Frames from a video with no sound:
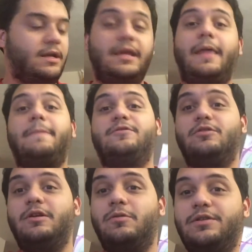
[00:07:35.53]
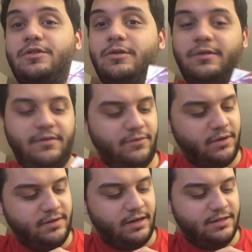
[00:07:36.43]
Yeah, so the ones you're looking for
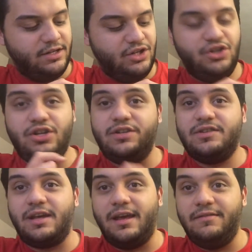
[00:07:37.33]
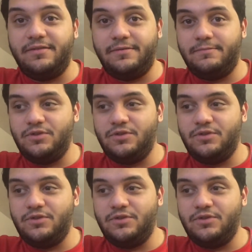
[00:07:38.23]
are the Judd Scave.